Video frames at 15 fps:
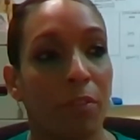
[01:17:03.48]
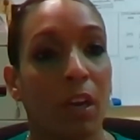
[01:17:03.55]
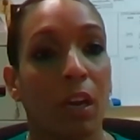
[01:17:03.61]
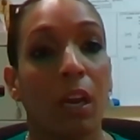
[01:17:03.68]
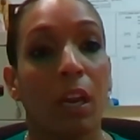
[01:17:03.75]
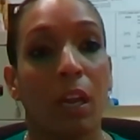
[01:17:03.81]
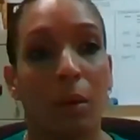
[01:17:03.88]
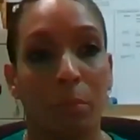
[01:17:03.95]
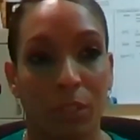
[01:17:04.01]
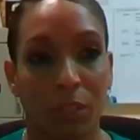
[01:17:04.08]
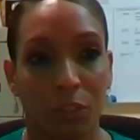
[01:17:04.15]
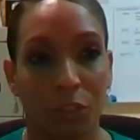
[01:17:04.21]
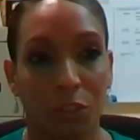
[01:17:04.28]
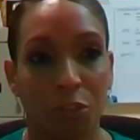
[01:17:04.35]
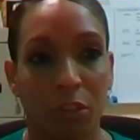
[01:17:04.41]
of a club
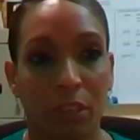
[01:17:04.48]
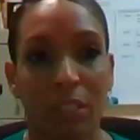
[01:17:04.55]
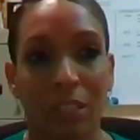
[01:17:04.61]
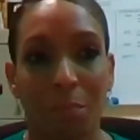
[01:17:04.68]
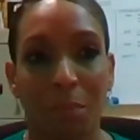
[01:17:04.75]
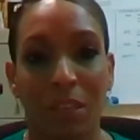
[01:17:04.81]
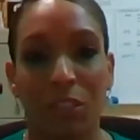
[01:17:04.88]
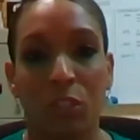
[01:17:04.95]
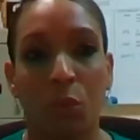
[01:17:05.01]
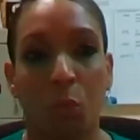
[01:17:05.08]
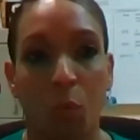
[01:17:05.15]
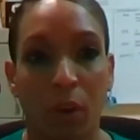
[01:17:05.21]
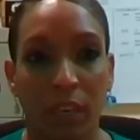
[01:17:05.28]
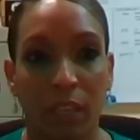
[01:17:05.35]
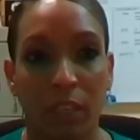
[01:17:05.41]
during semester
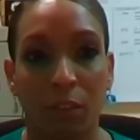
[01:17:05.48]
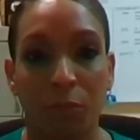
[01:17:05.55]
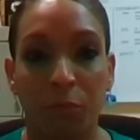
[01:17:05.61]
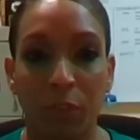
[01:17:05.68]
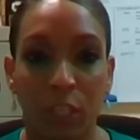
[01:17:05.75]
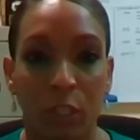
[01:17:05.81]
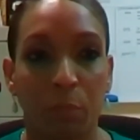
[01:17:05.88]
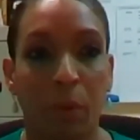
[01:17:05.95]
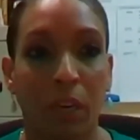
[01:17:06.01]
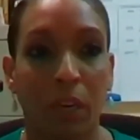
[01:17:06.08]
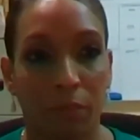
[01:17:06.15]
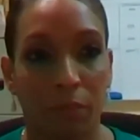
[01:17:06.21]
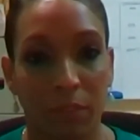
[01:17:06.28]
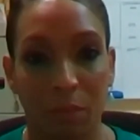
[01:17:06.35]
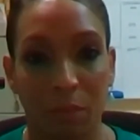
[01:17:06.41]
1 and the first part
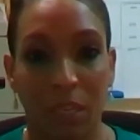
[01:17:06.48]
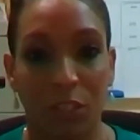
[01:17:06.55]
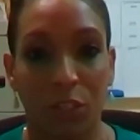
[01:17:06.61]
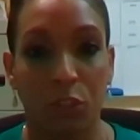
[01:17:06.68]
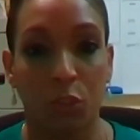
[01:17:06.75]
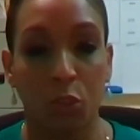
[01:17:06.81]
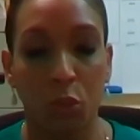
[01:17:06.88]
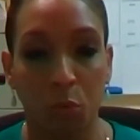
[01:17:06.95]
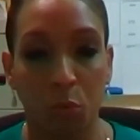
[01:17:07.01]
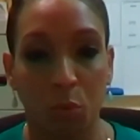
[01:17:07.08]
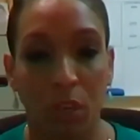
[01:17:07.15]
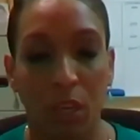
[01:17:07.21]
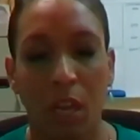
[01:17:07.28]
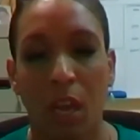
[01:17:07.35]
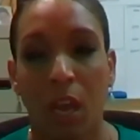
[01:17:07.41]
of semester 2,